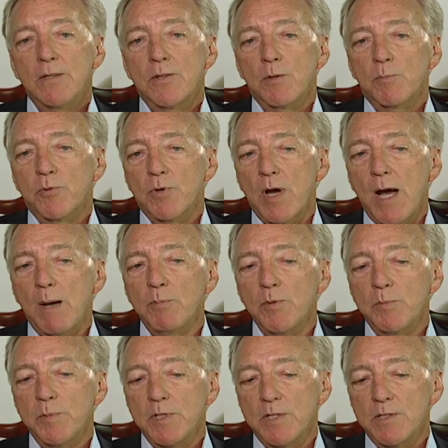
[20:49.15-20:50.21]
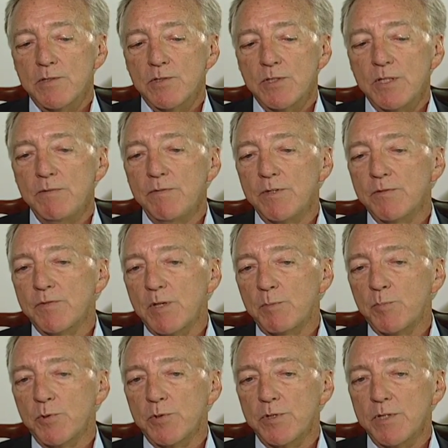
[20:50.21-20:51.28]
The problem is, even if they
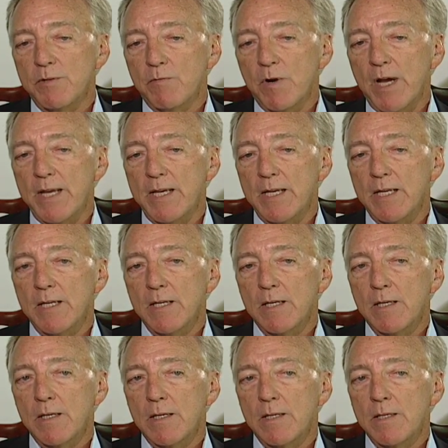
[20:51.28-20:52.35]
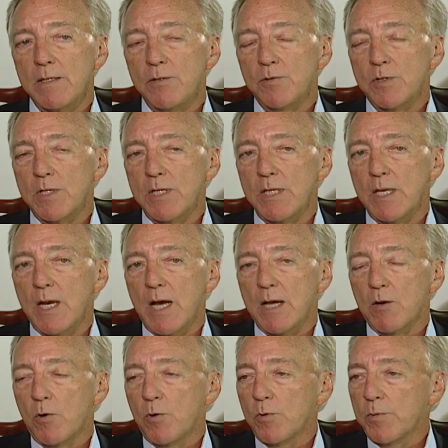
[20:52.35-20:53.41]
put it in writing, you
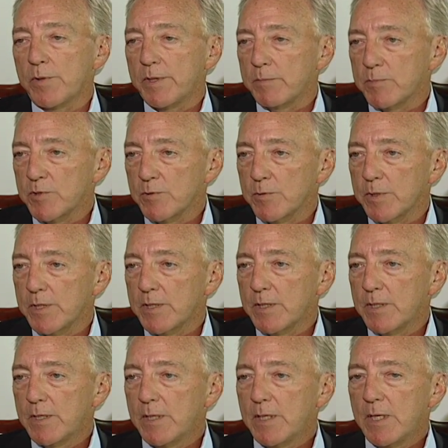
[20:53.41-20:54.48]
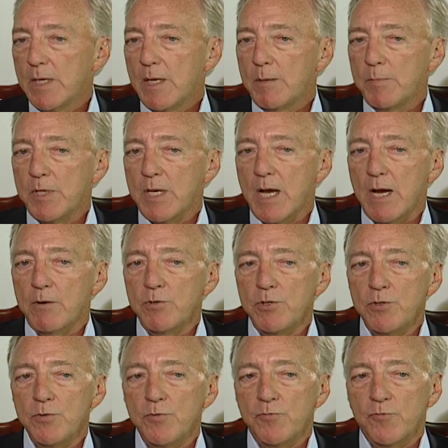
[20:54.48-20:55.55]
cannot hold them to it. I mean, how do
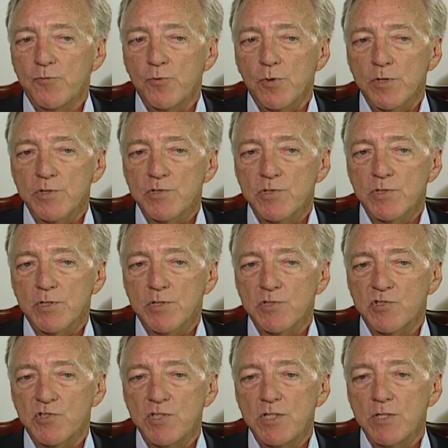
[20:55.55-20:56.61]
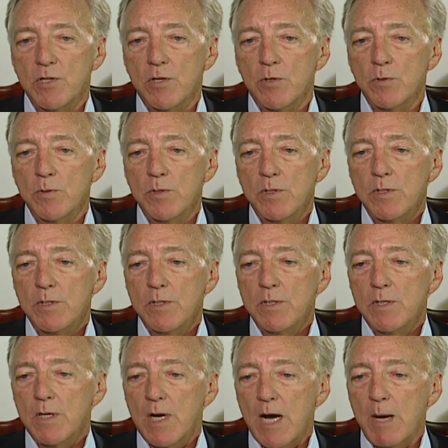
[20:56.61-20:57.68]
you force a casino
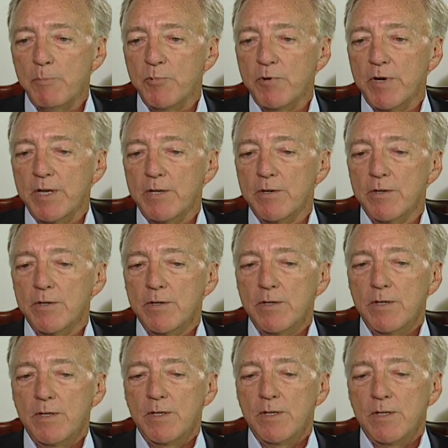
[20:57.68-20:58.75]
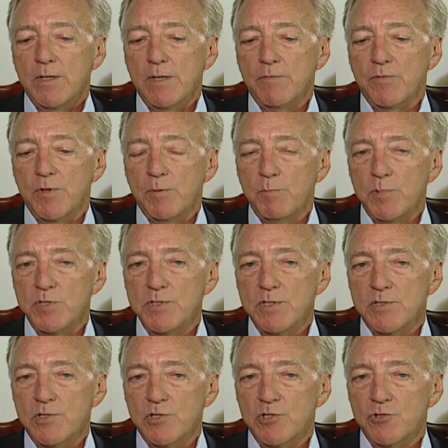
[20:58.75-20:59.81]
operator, if their
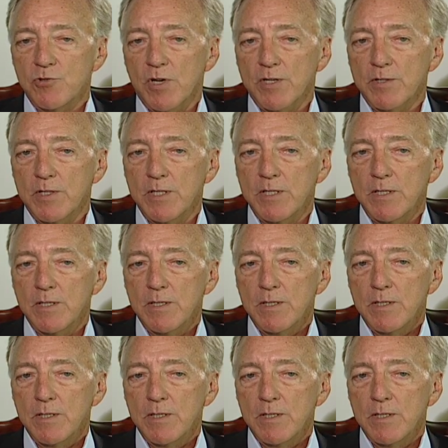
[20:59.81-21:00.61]
business is struggling,